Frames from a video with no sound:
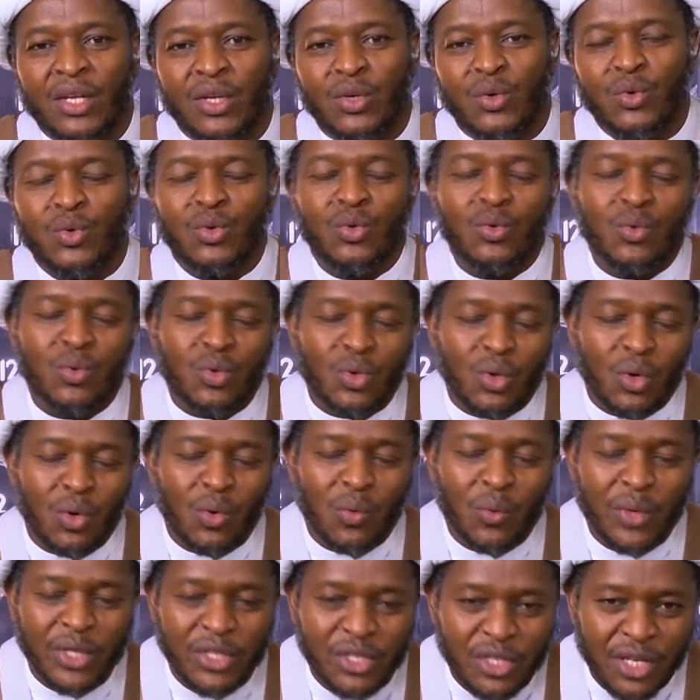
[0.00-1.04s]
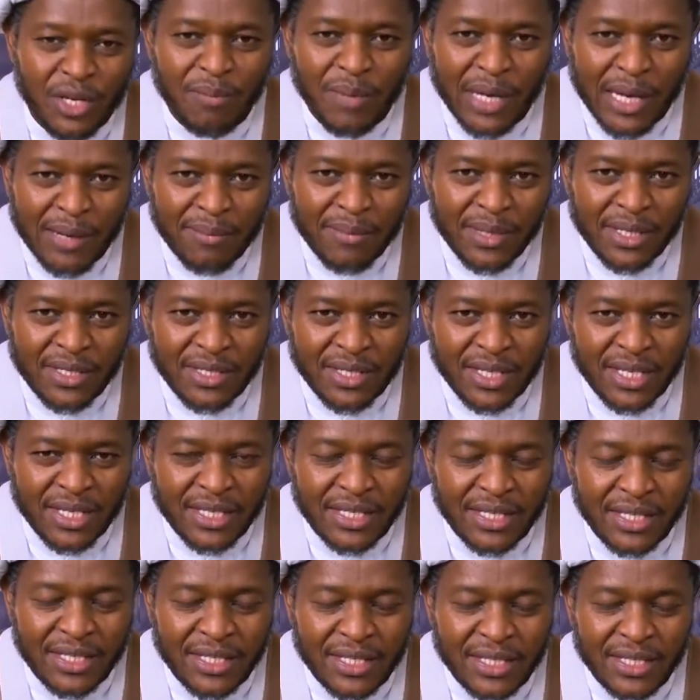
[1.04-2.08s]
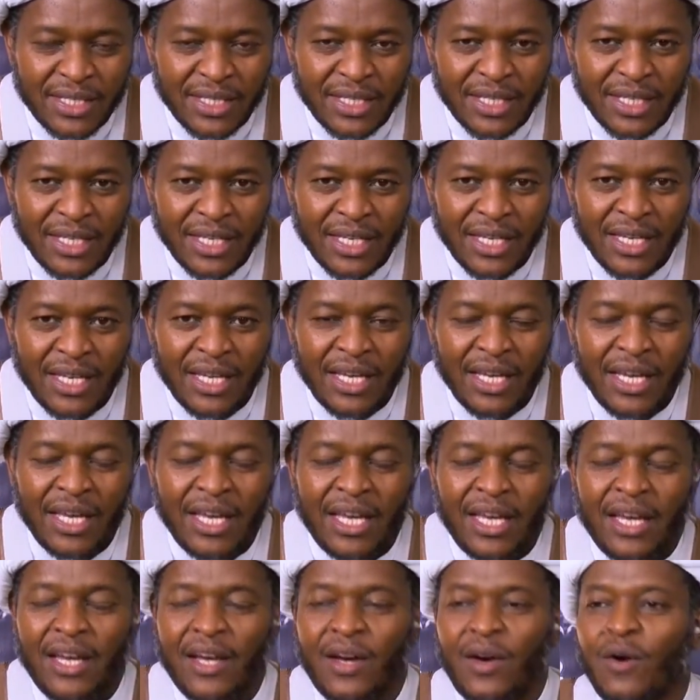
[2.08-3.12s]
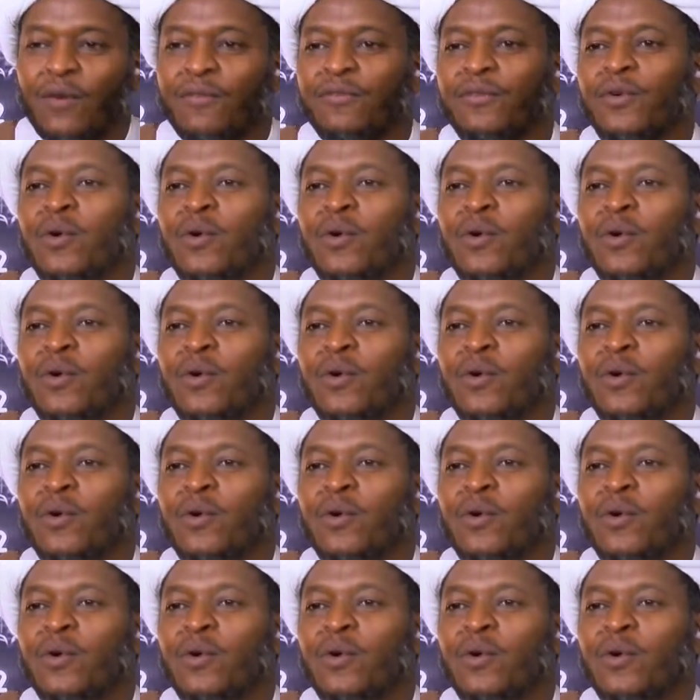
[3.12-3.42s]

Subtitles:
Do you know which imam is this? Of